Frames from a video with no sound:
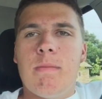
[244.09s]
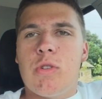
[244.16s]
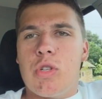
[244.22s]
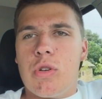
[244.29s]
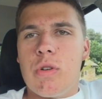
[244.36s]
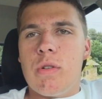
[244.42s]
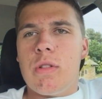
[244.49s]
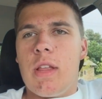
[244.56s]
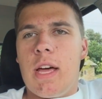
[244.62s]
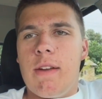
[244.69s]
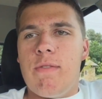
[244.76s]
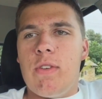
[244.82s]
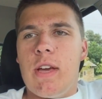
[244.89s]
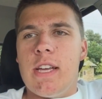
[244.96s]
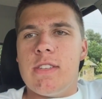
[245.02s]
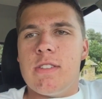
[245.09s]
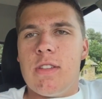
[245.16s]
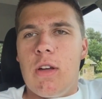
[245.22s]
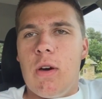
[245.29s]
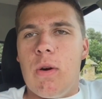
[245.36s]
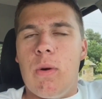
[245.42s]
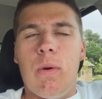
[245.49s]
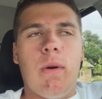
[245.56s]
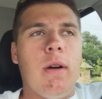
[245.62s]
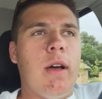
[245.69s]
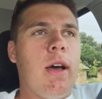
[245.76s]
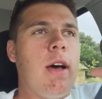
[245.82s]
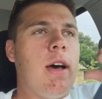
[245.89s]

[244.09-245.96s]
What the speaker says: sure a lot of you guys know,